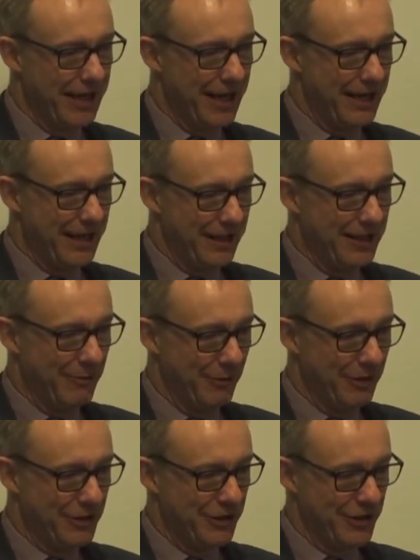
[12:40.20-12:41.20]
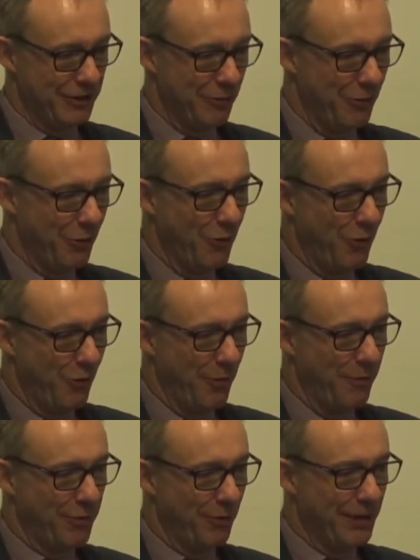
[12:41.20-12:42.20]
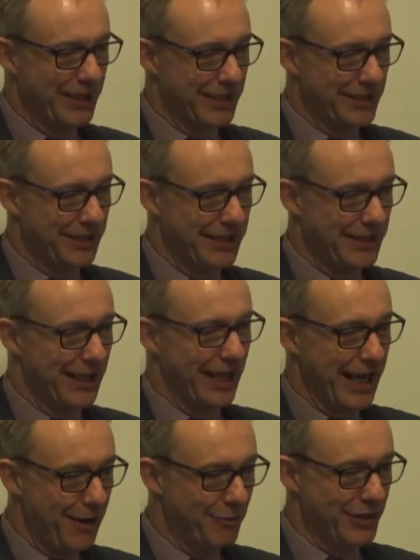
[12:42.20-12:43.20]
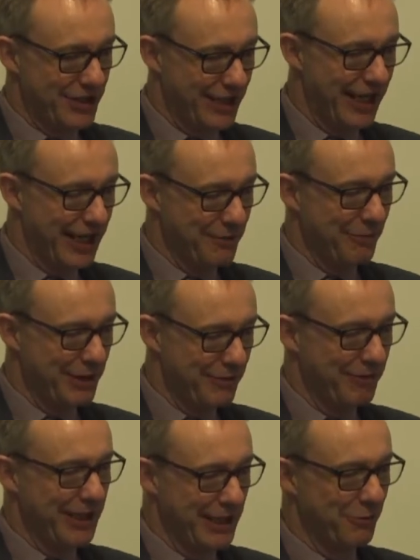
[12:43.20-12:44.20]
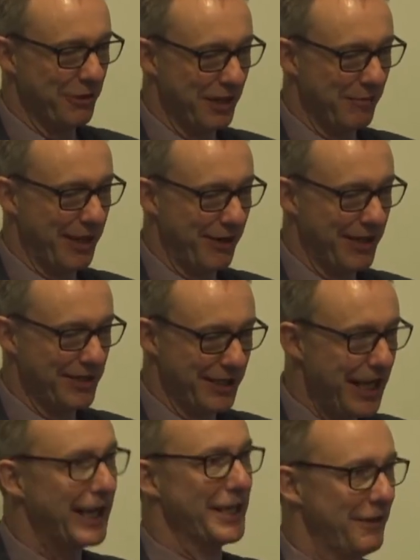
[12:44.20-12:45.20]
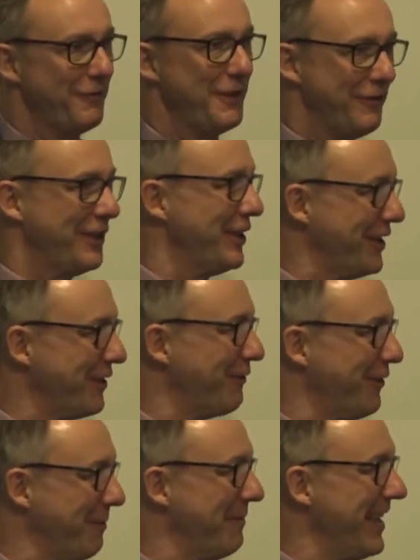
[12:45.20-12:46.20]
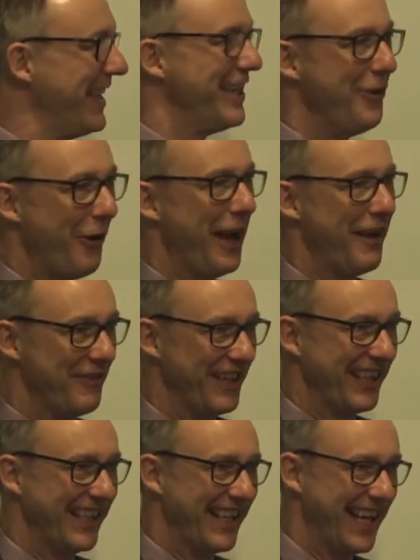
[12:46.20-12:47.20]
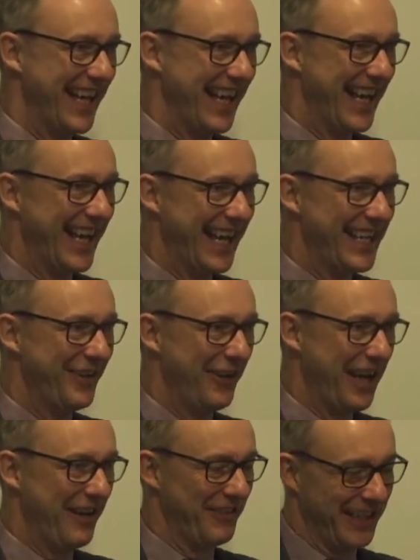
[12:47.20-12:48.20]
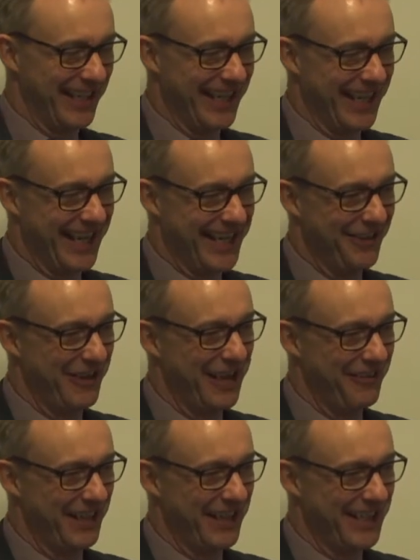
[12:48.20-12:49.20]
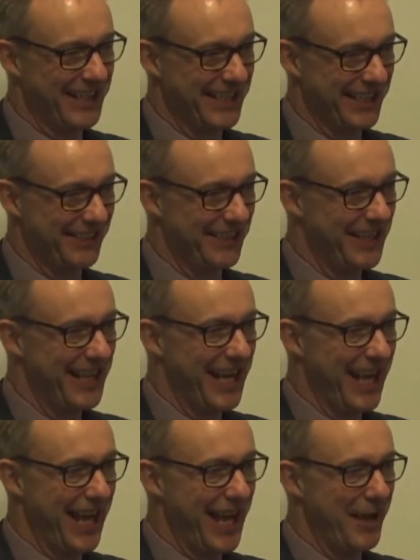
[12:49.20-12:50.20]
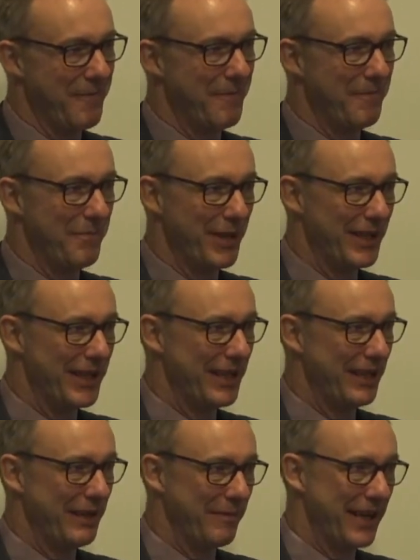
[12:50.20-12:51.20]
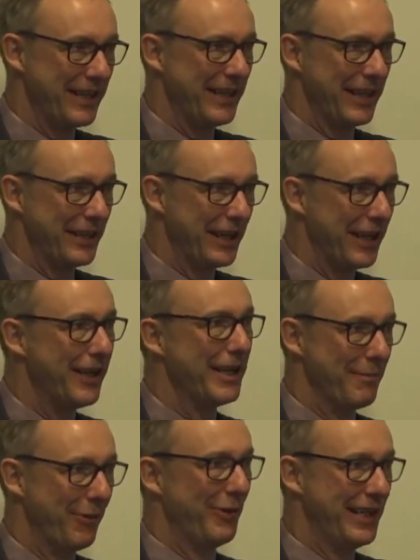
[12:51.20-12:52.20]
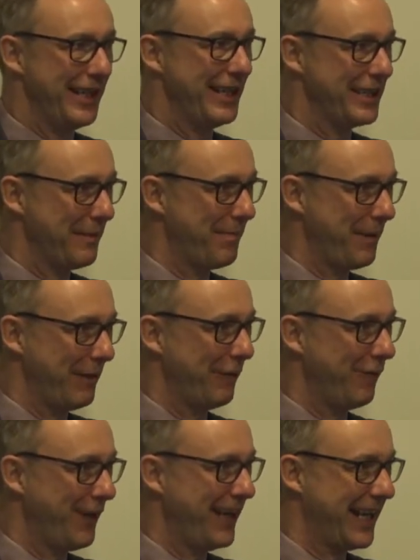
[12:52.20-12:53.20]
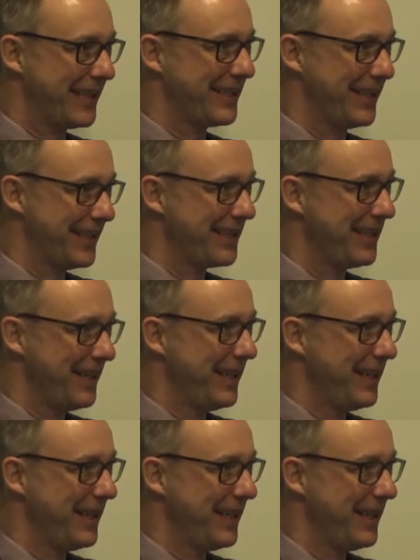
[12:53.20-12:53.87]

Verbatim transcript: I, I think what the chancellor what, what probably doesn't isn't allowed to say is what he's really talking about is a negative dividend from not having uh, not having uh, not having a deal. Um, but you know, the, I think the underlying point is the public finances,